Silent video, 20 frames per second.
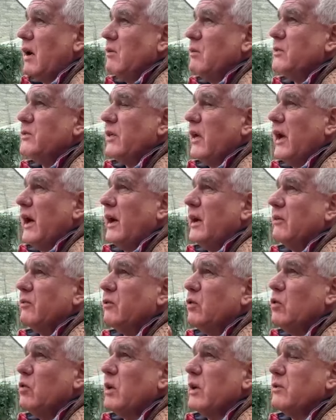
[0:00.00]
was there and
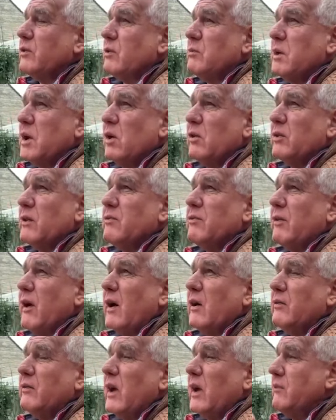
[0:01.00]
talking to me on the
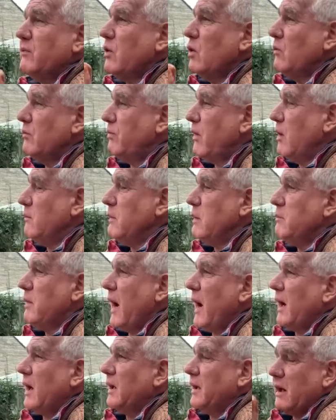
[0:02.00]
phone, they've not phoned me
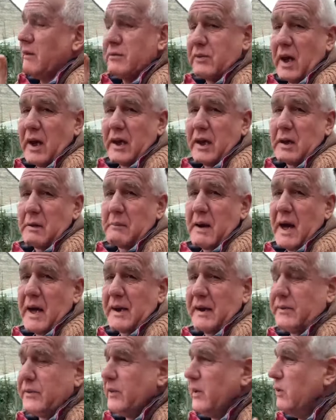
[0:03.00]
back and they've taken them out of
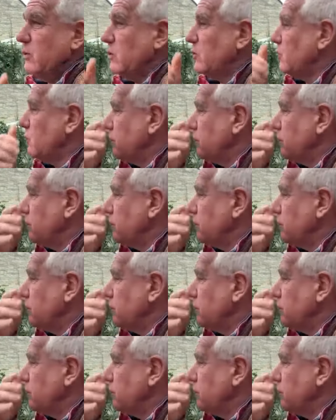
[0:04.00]
their tills.